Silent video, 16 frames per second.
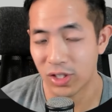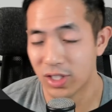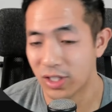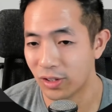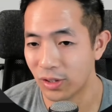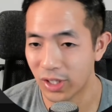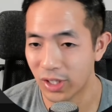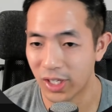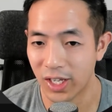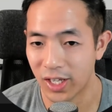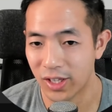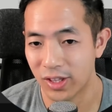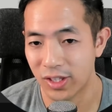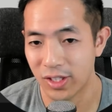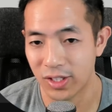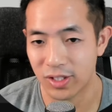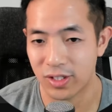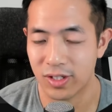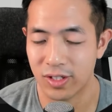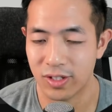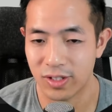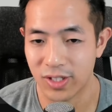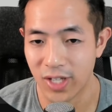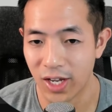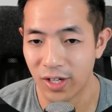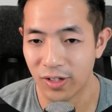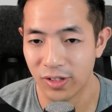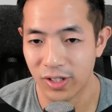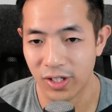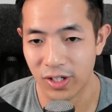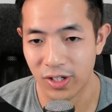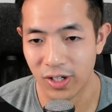looking at this title
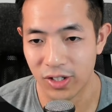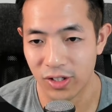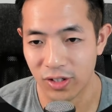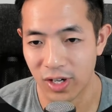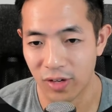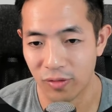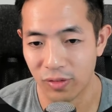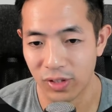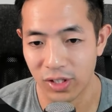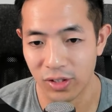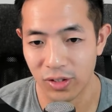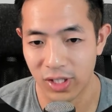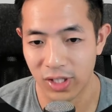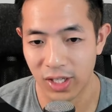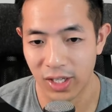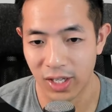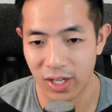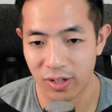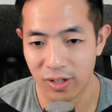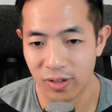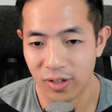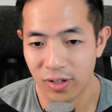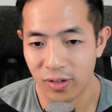here and you're not really looking at